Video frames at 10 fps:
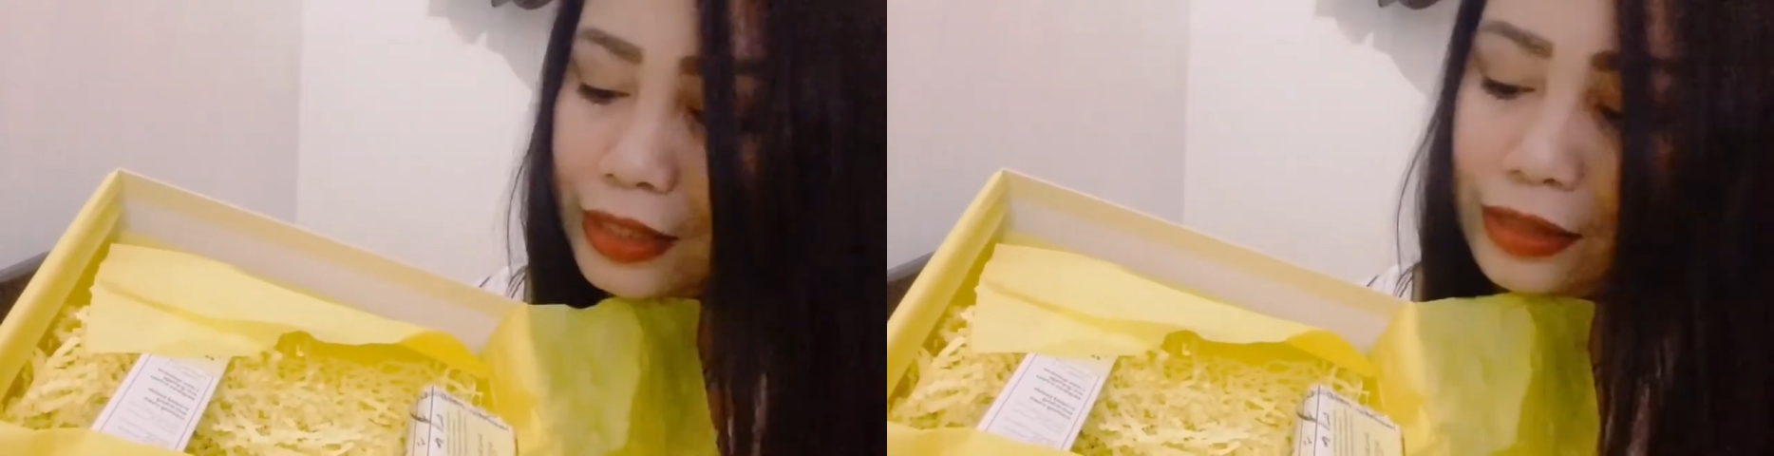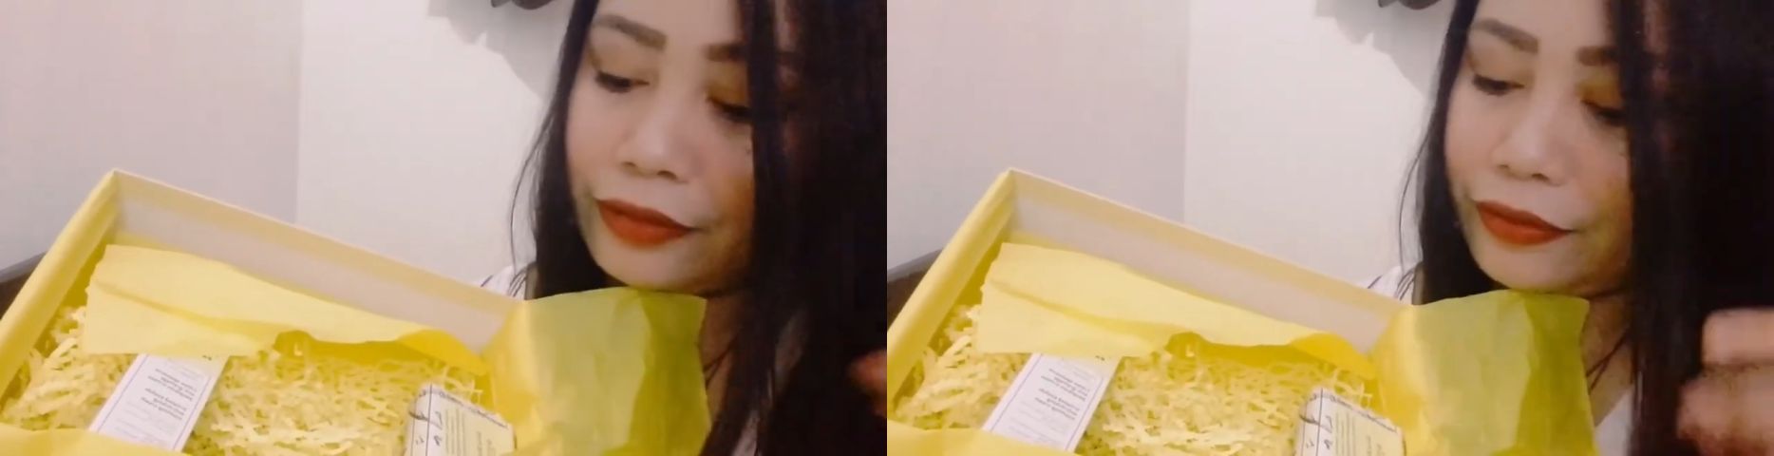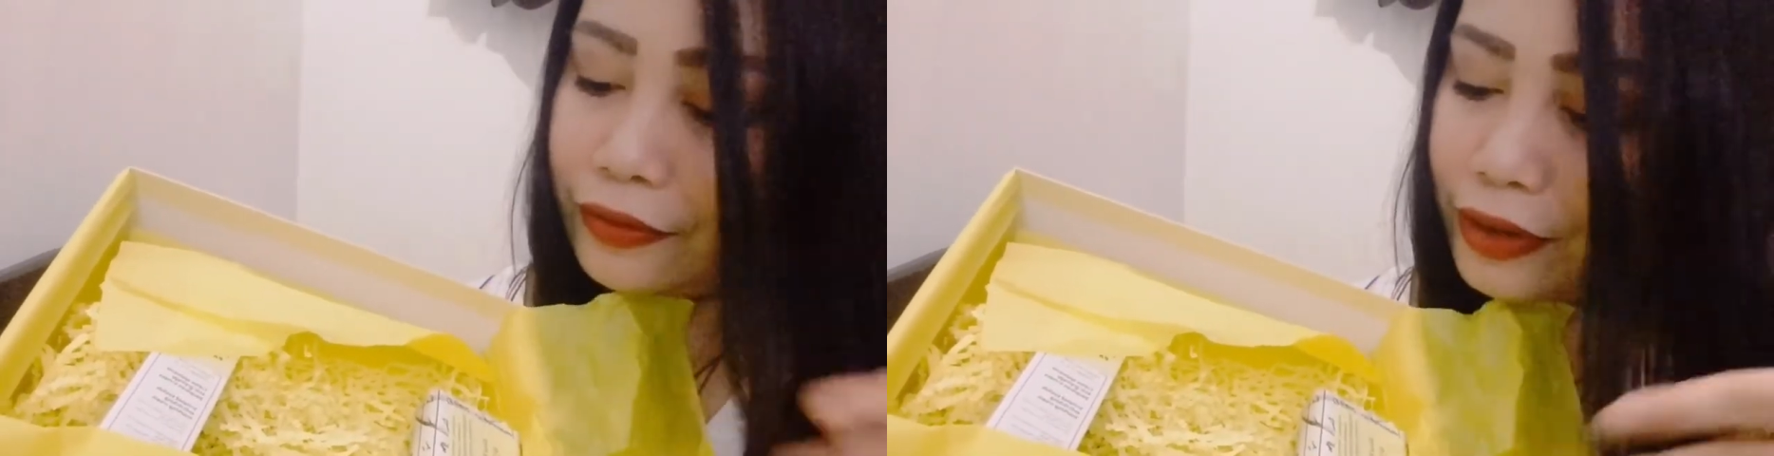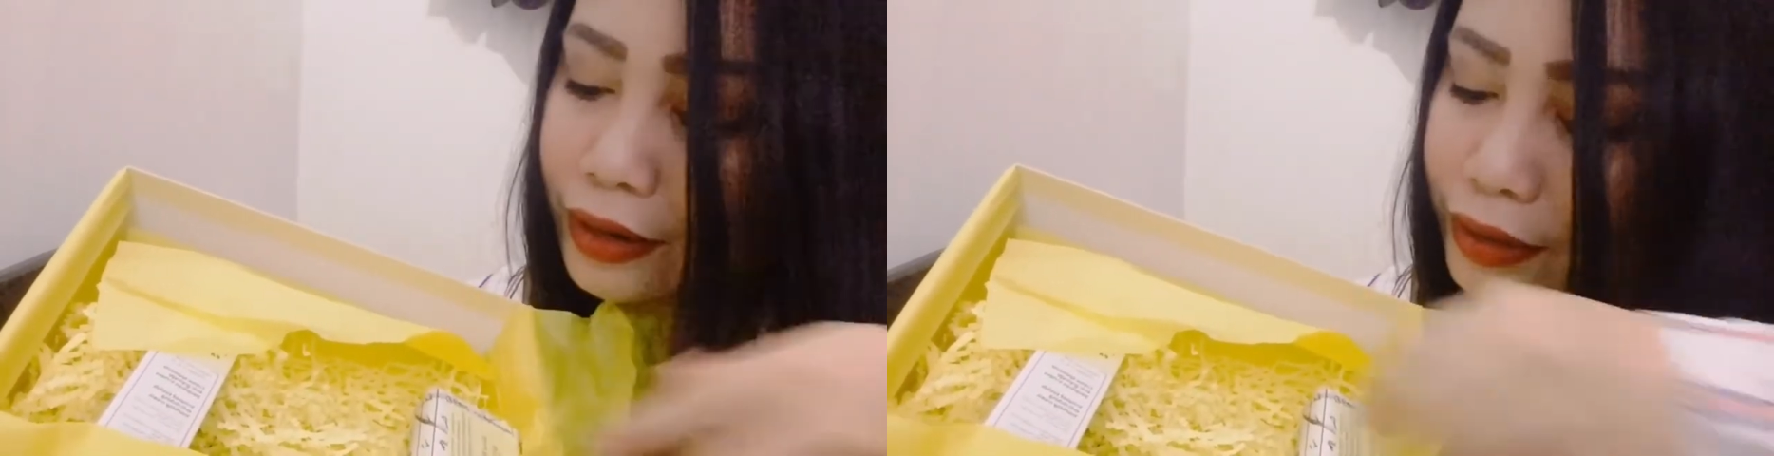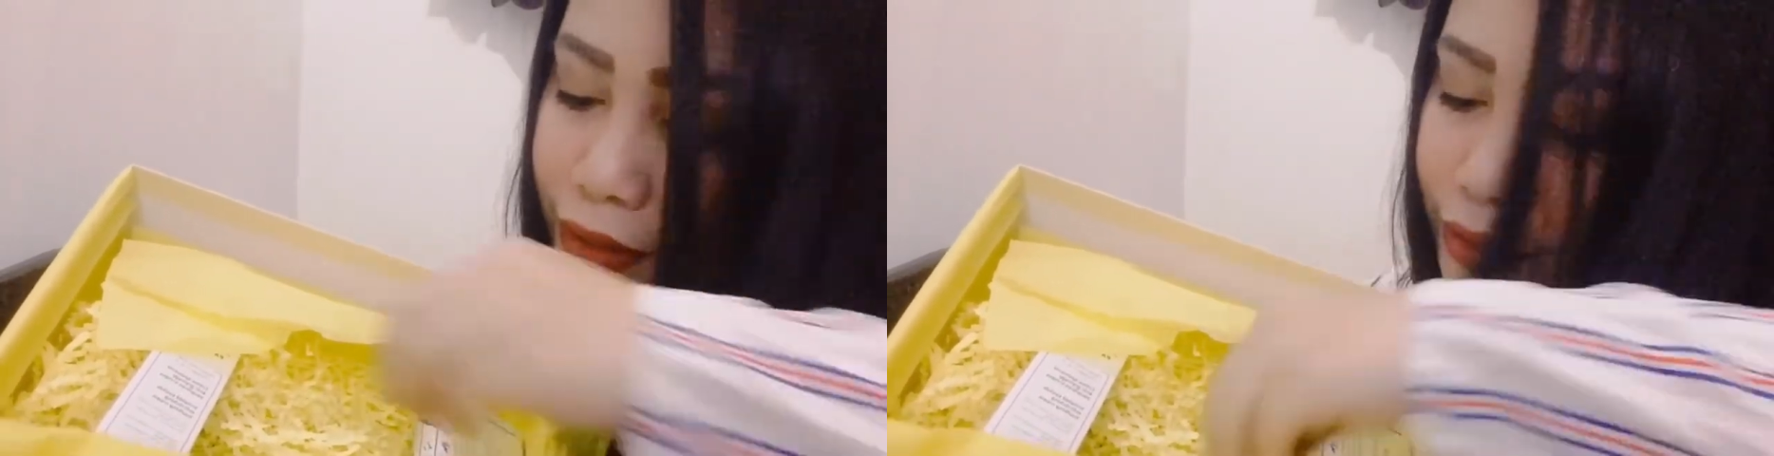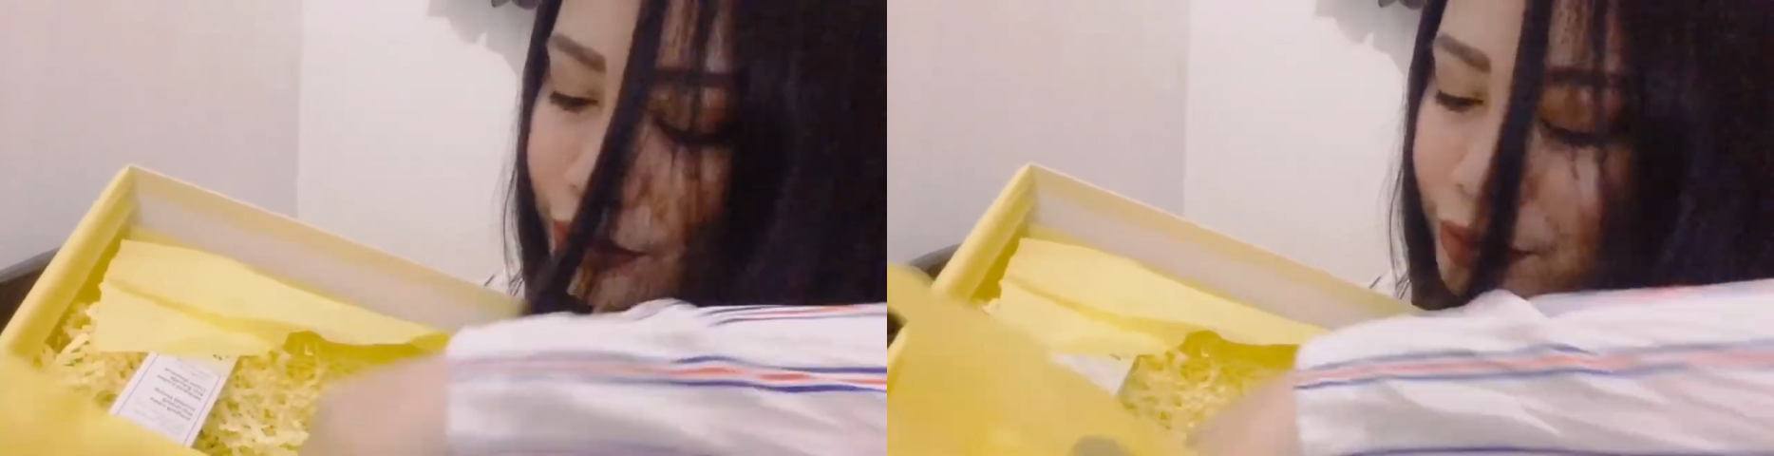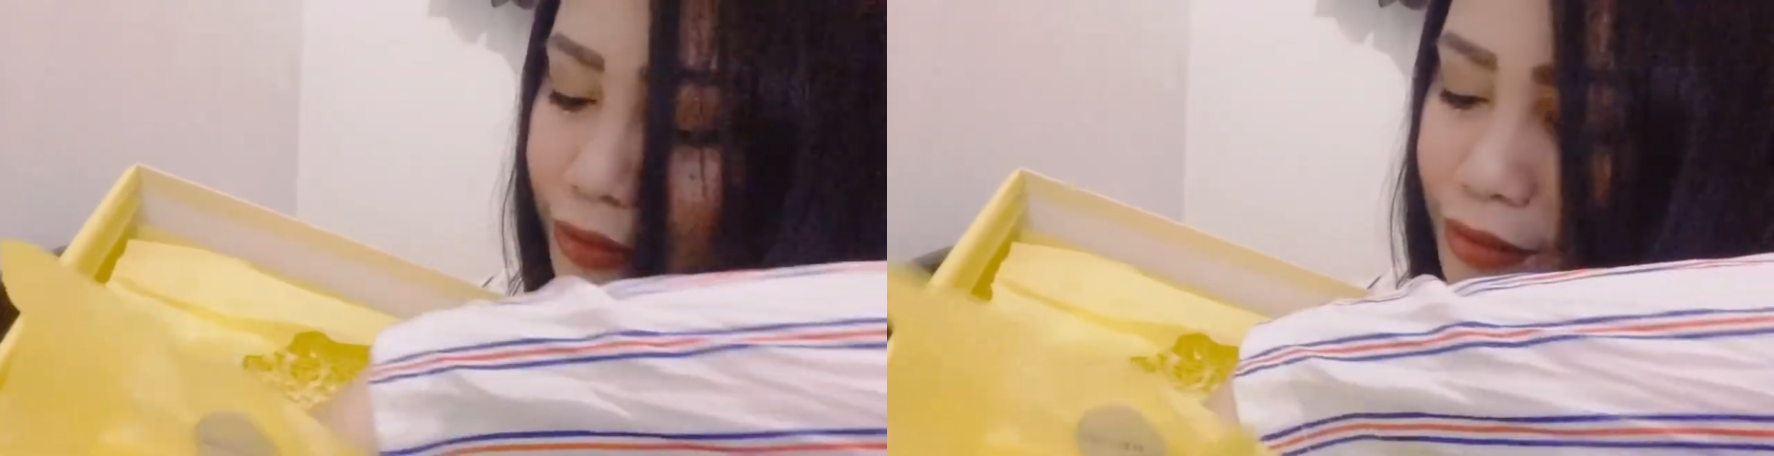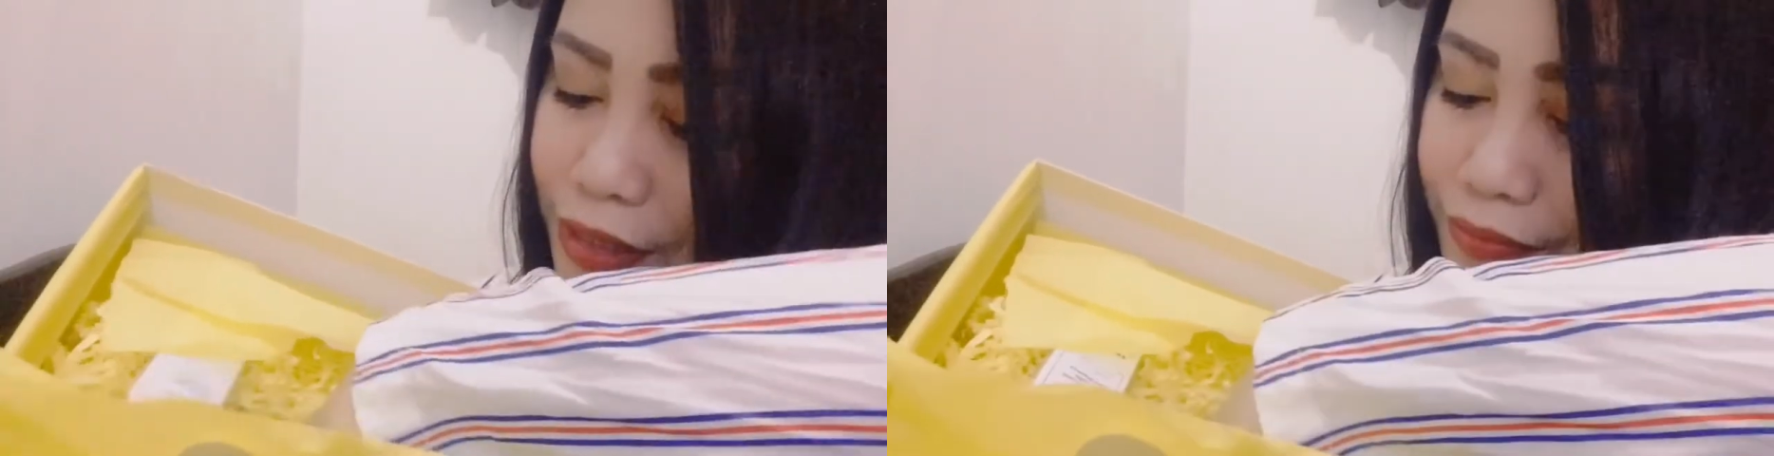It's very good
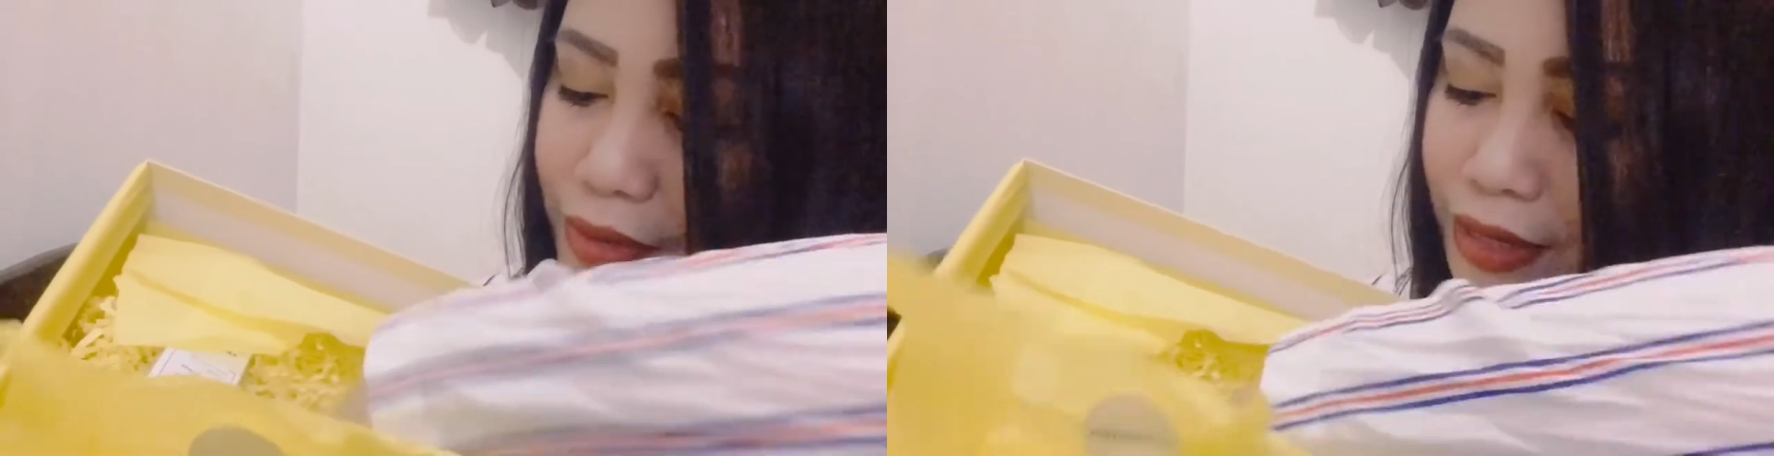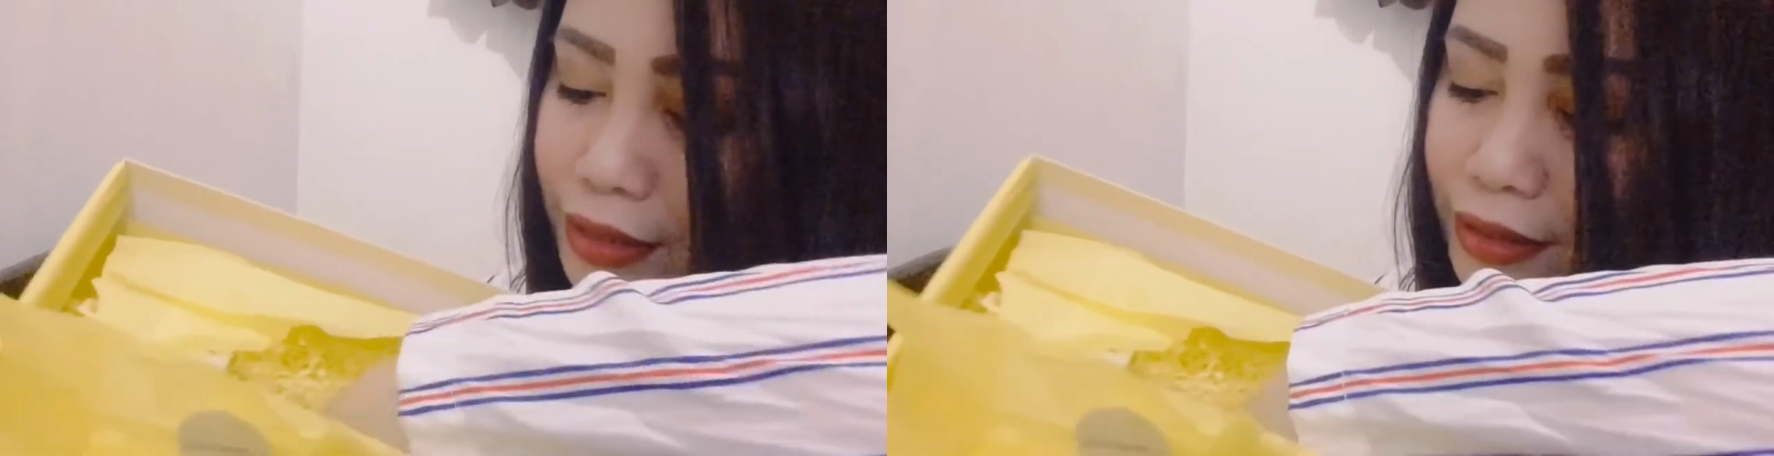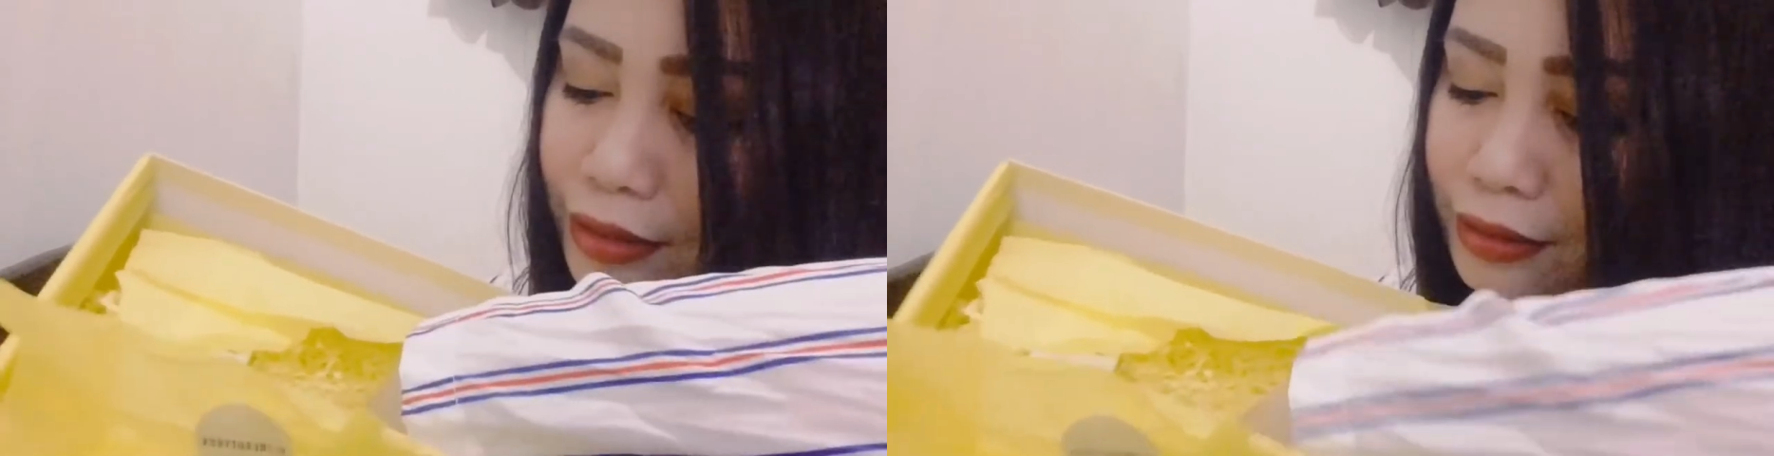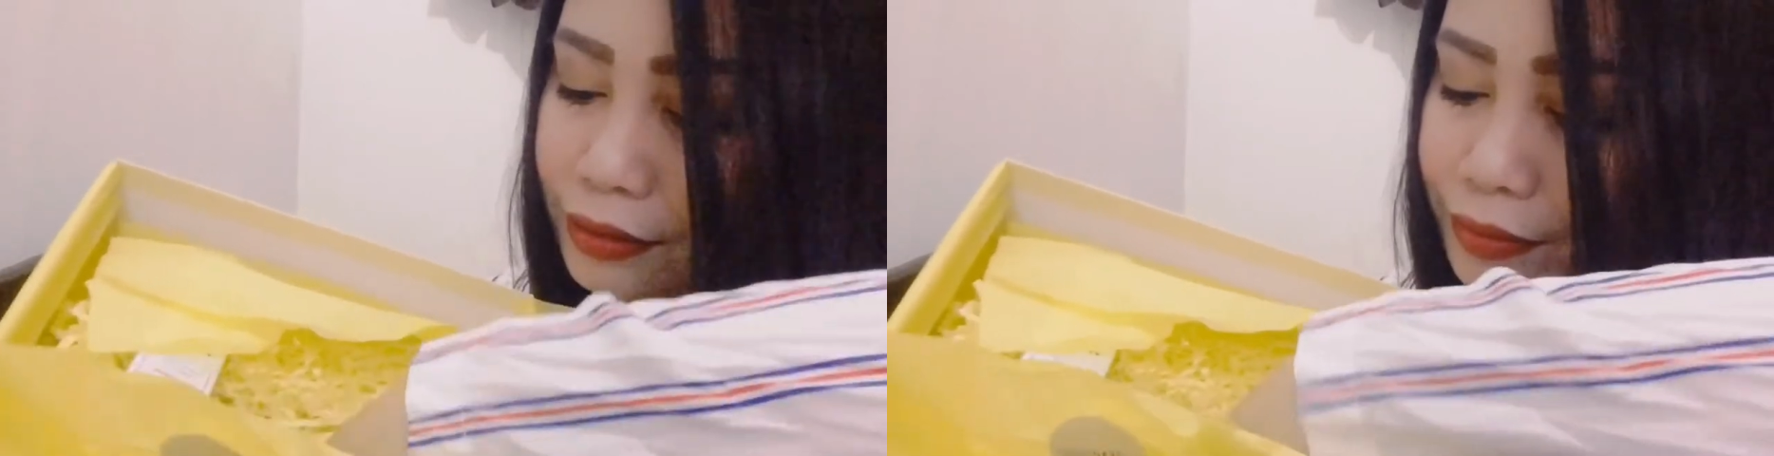smell.